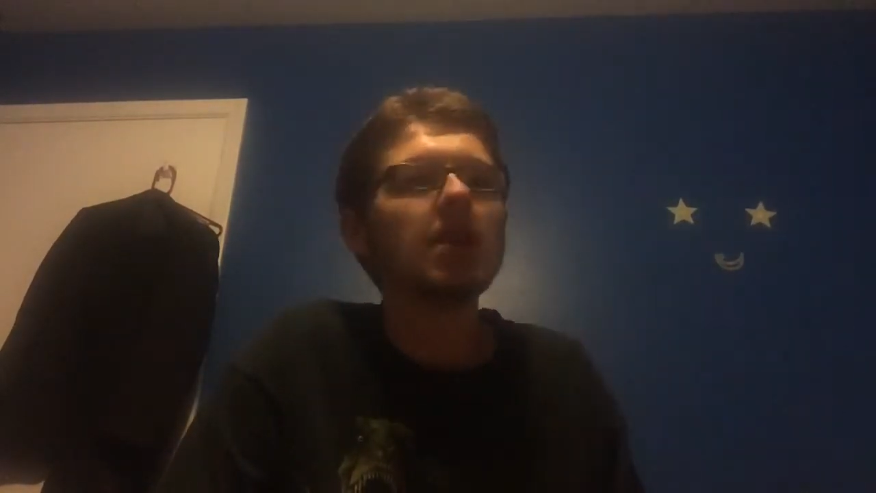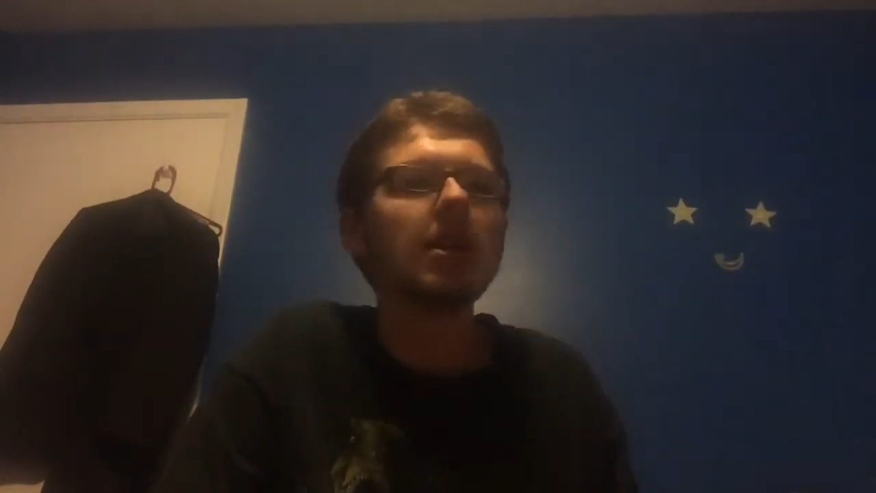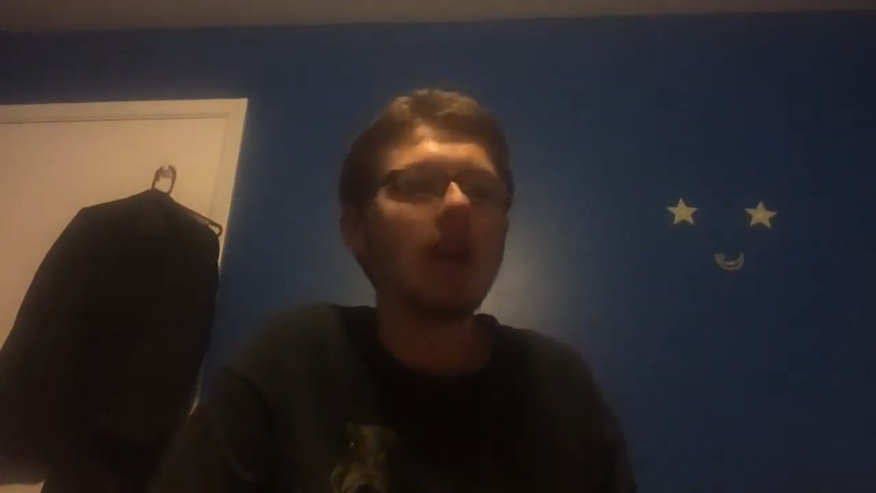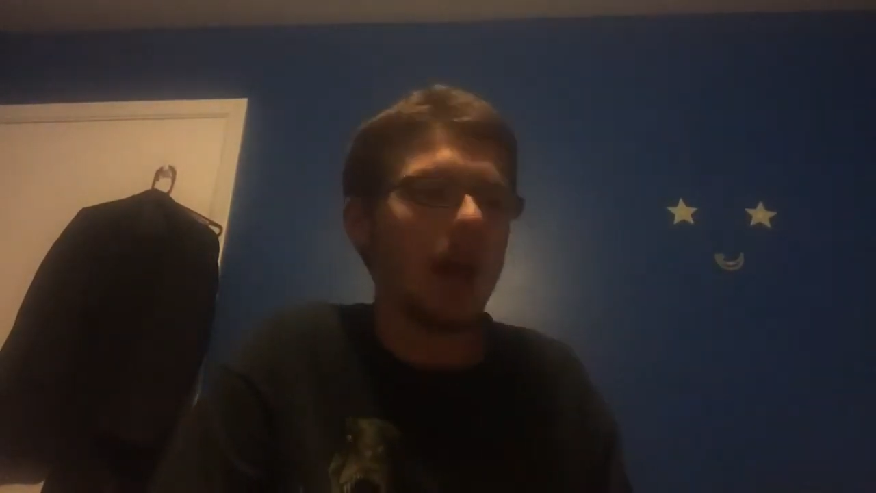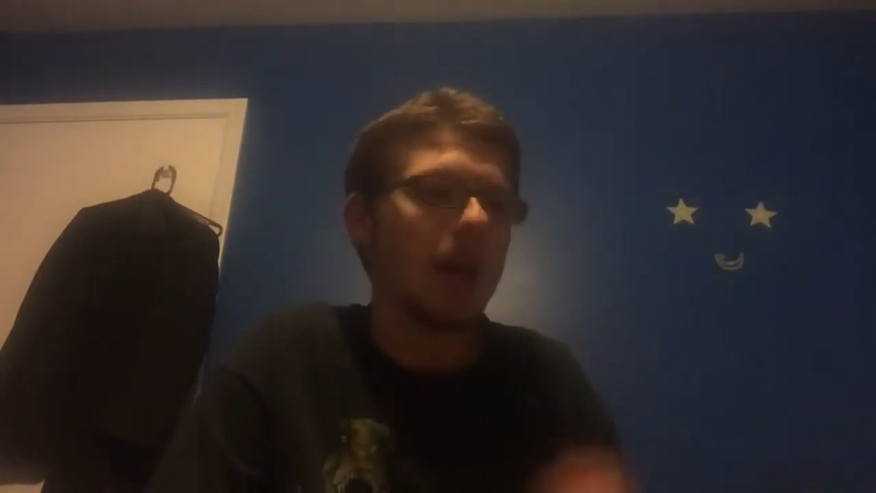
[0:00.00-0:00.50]

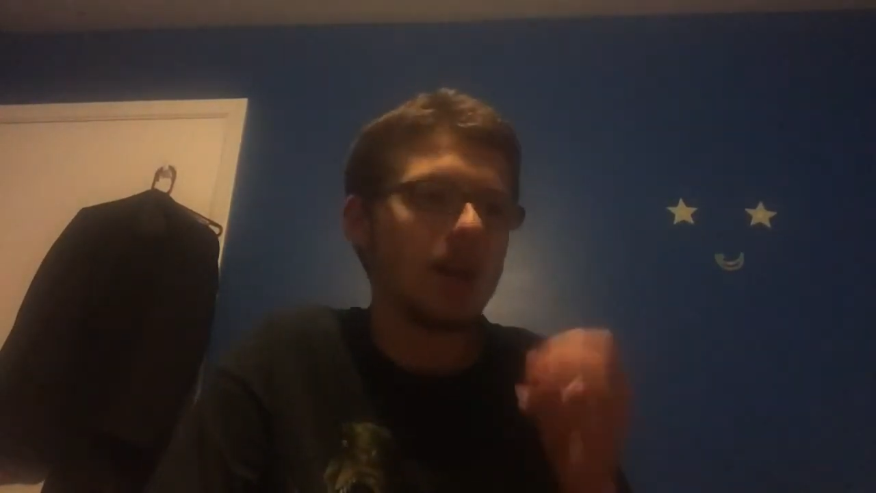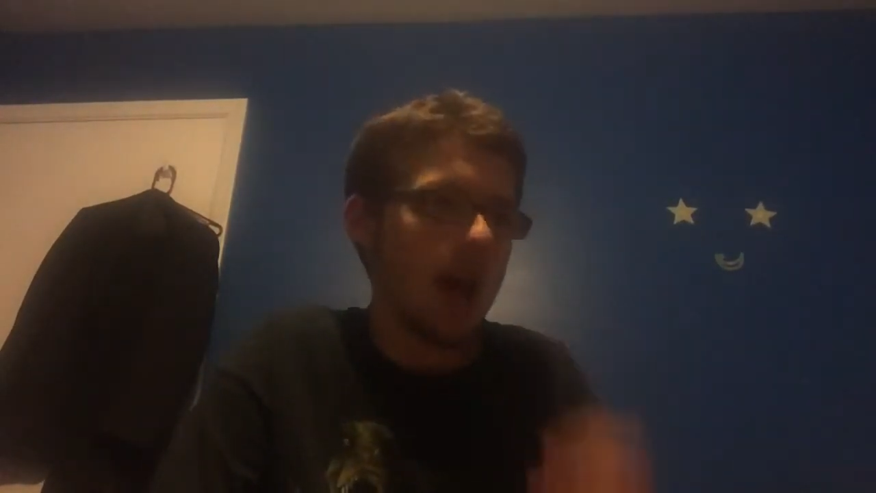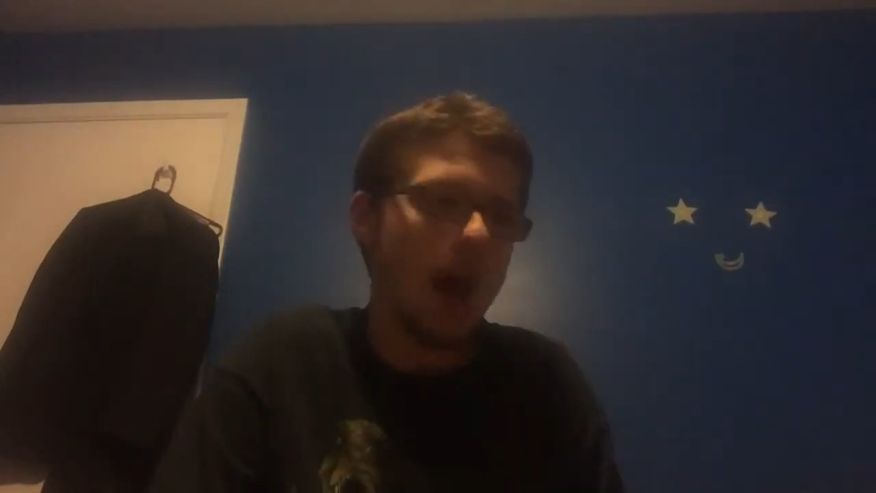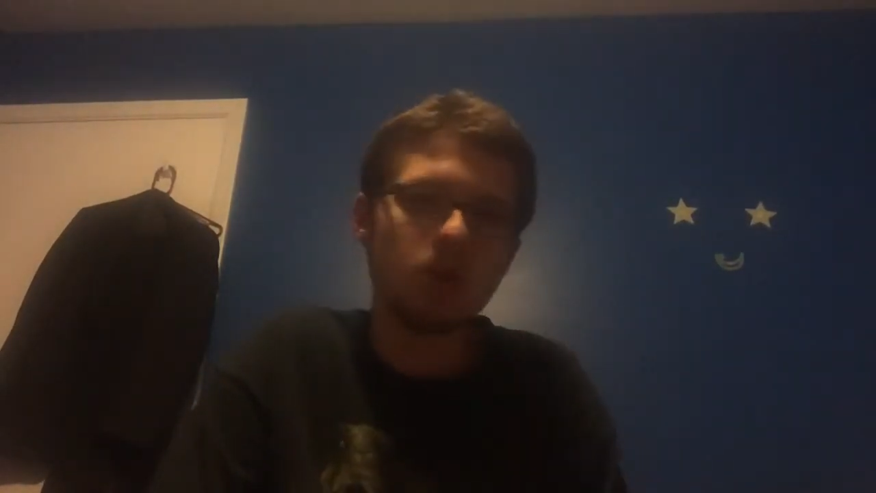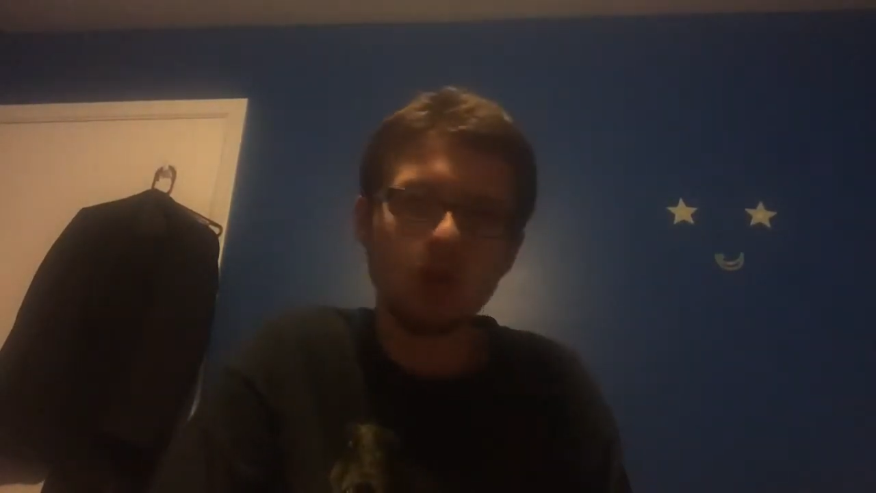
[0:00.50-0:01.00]
did a
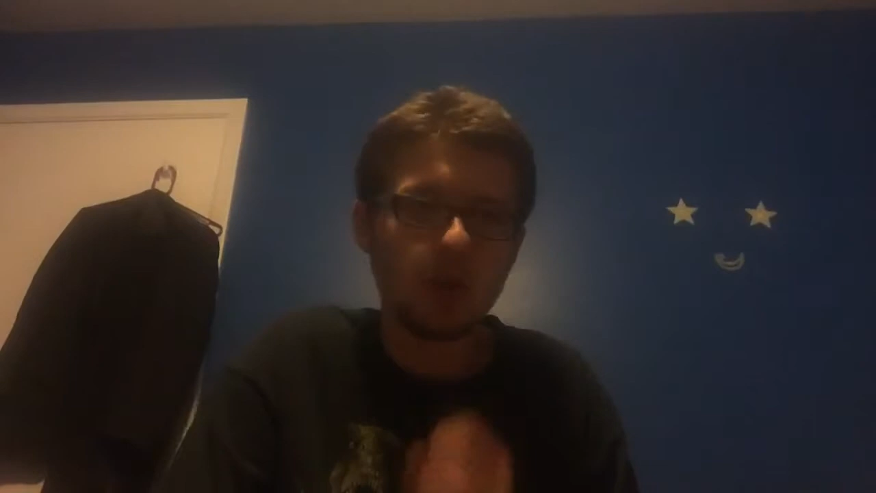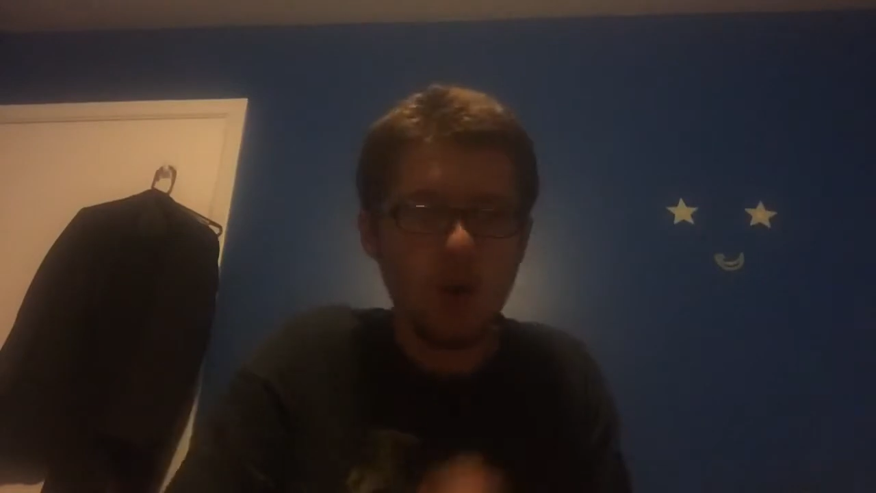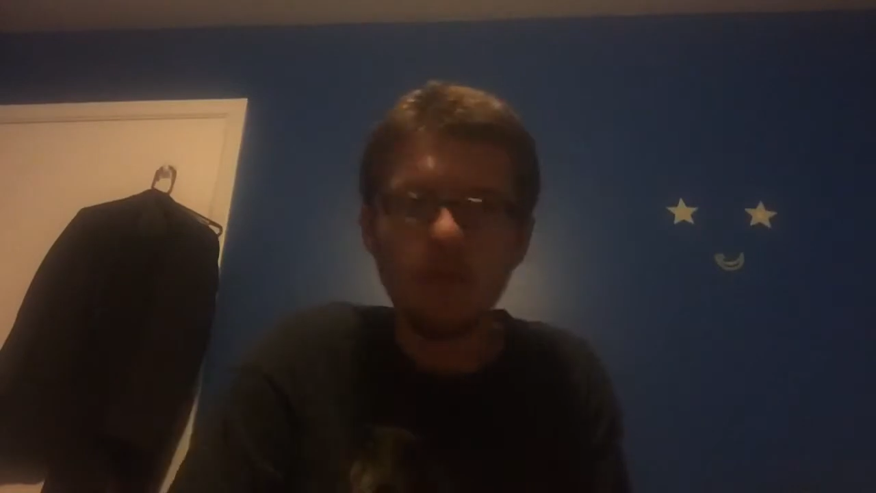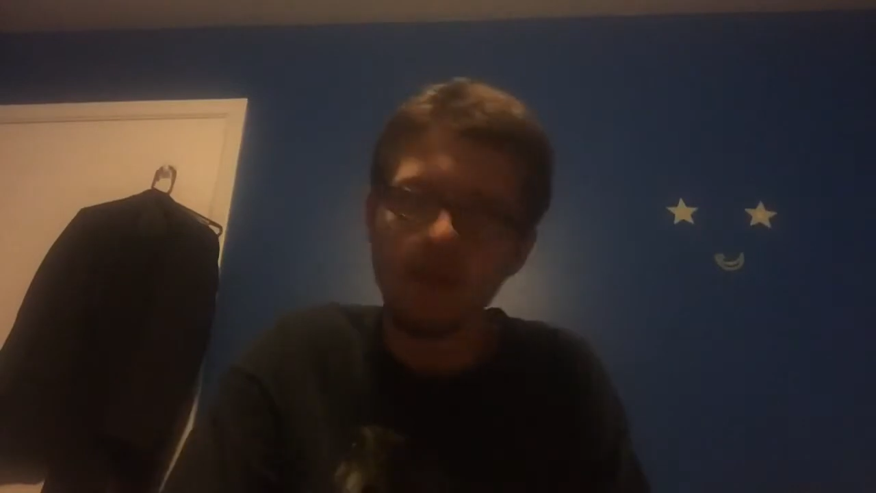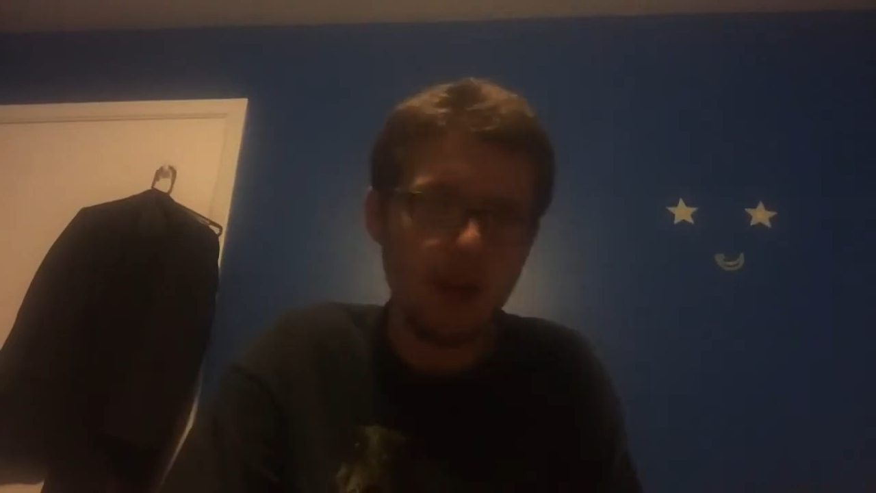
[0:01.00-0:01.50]
counter
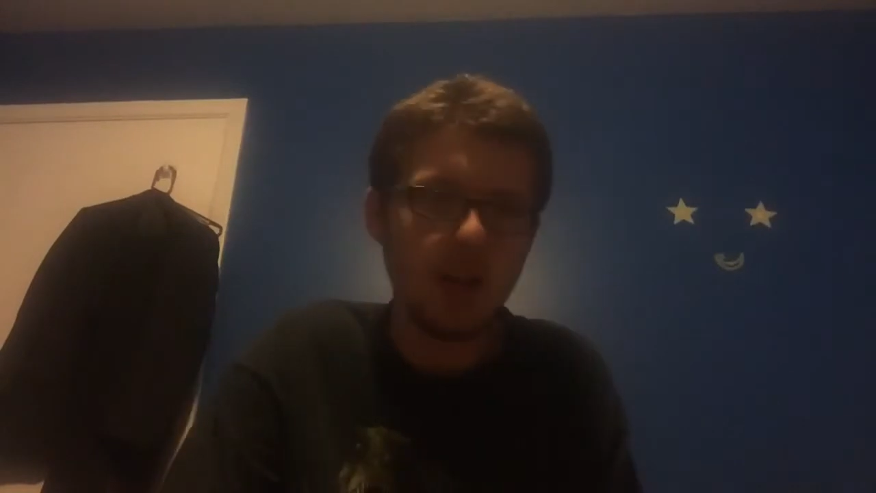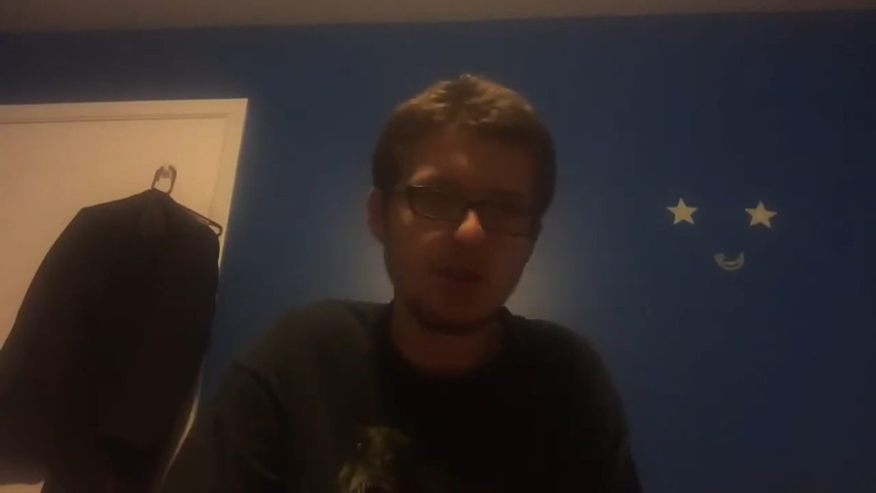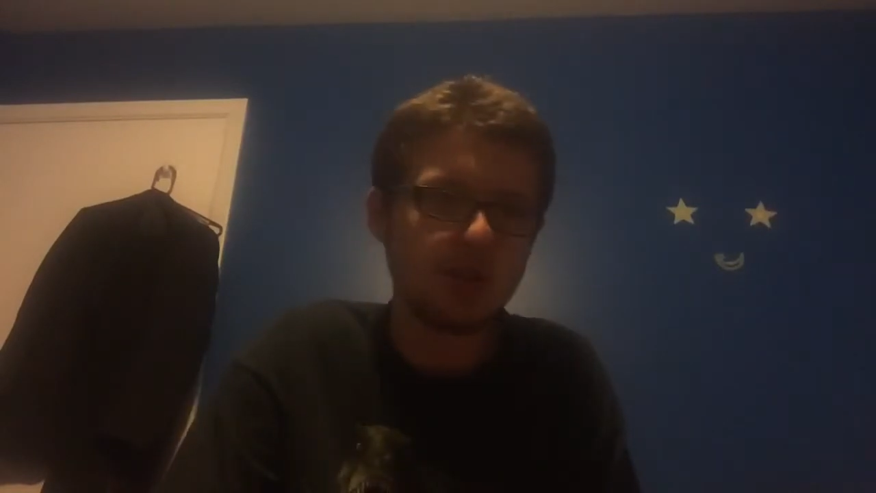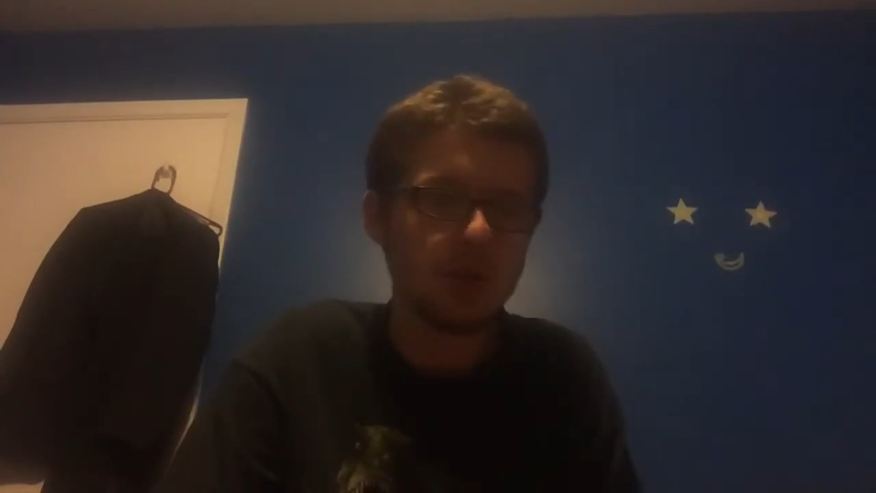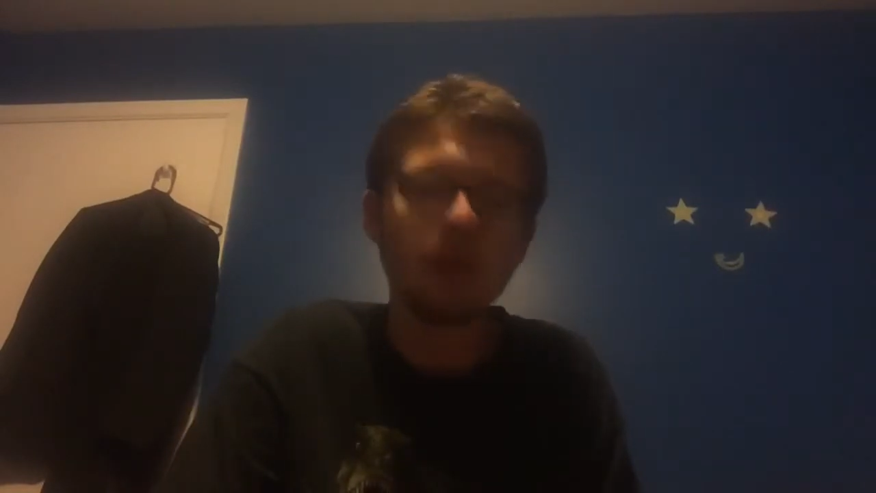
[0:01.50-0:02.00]

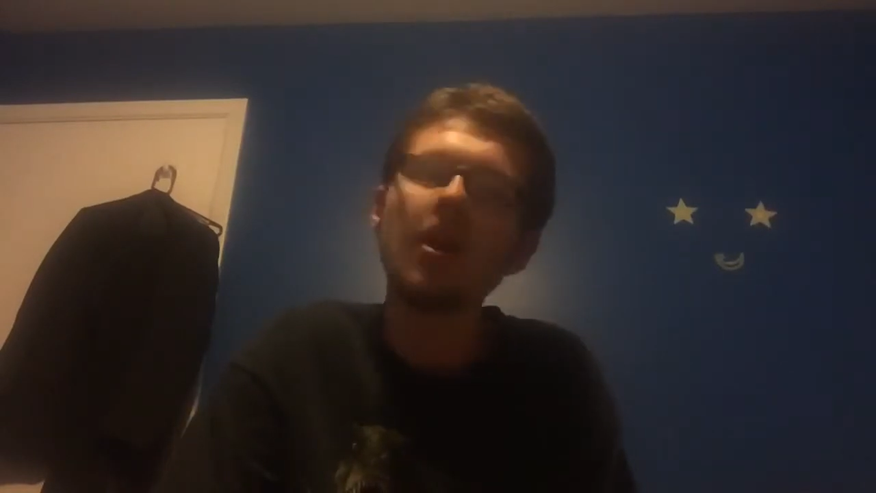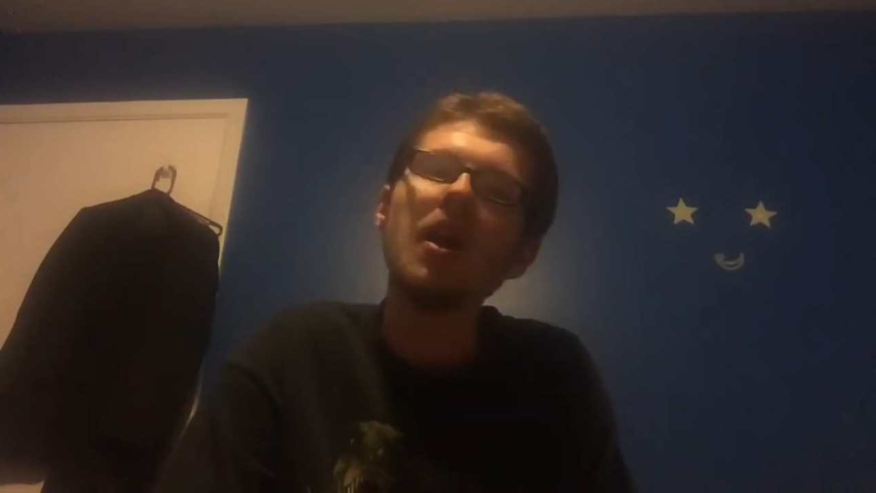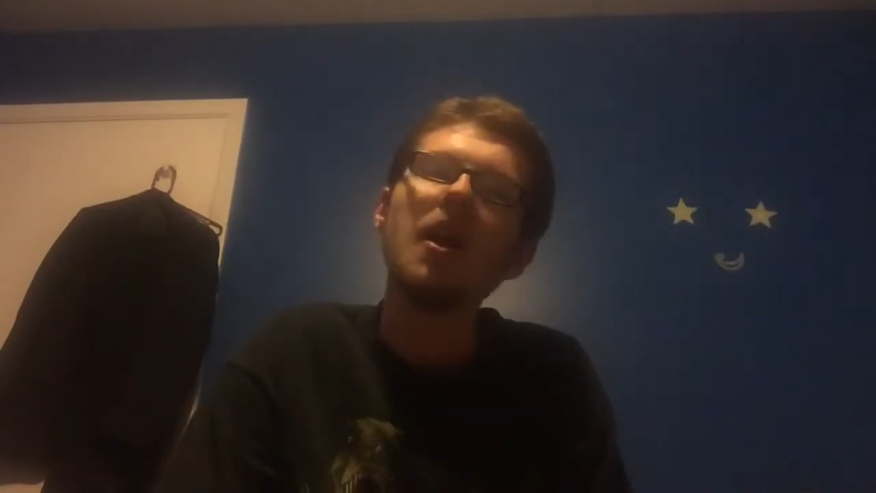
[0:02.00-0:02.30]
notification